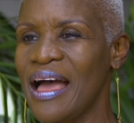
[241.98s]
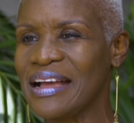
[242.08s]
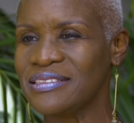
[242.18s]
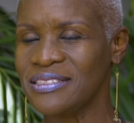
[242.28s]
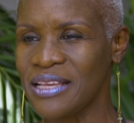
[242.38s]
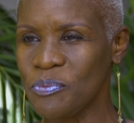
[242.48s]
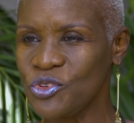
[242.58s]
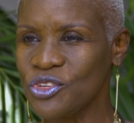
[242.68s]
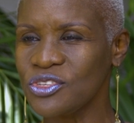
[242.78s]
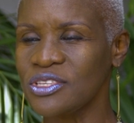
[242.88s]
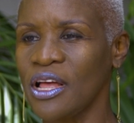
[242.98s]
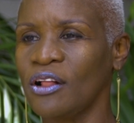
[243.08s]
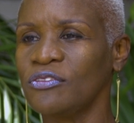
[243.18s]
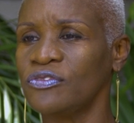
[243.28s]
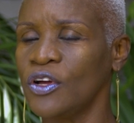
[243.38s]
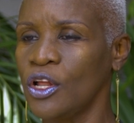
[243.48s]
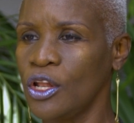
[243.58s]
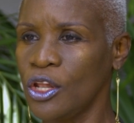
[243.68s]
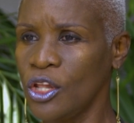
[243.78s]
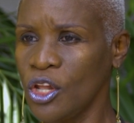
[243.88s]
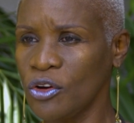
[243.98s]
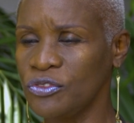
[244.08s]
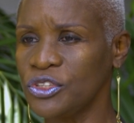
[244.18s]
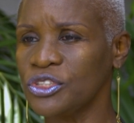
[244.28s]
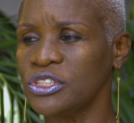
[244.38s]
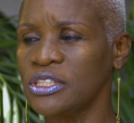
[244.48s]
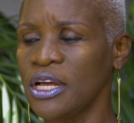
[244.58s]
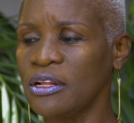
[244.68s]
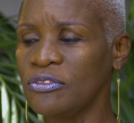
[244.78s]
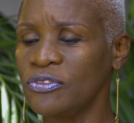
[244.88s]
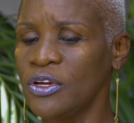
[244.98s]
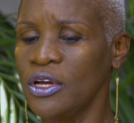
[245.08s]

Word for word: Accept yourself. Love yourself.